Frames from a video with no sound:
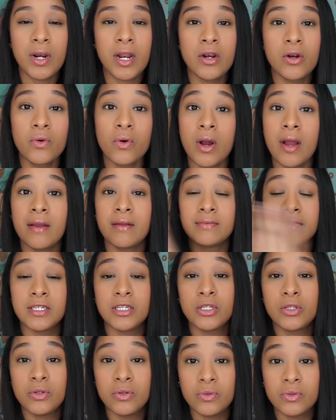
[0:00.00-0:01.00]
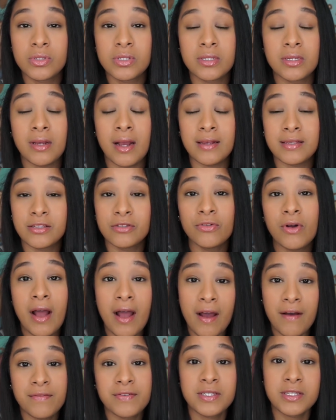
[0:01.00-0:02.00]
I know I still
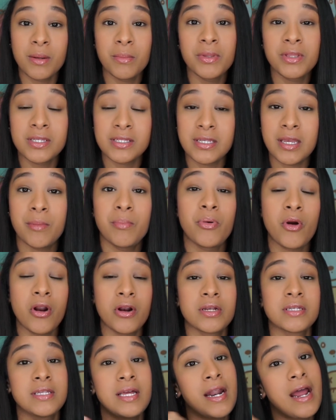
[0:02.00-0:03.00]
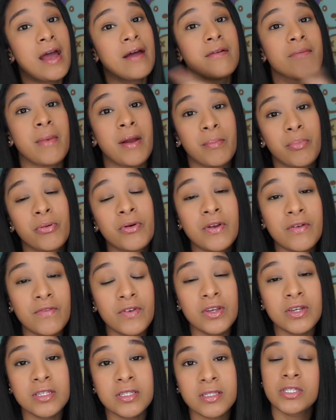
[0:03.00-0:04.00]
have some of the same products that I had in my
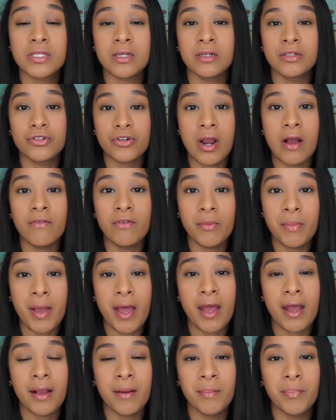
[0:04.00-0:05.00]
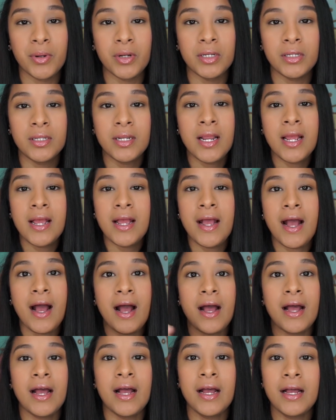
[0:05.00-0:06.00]
previous travel bag, but
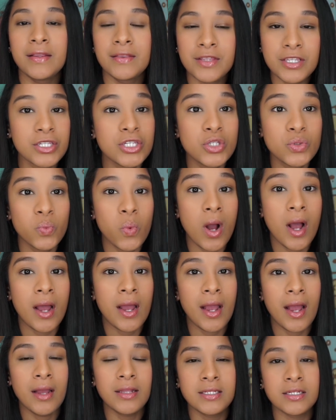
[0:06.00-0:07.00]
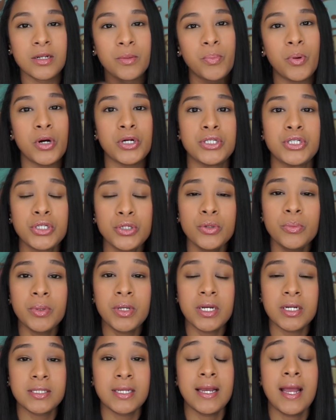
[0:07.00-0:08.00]
this is why I did a part two,
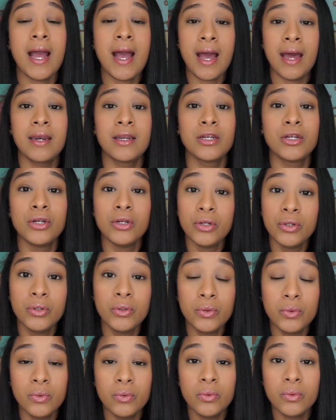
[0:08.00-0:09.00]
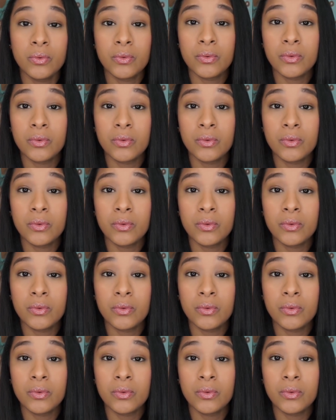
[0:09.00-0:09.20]
because I added new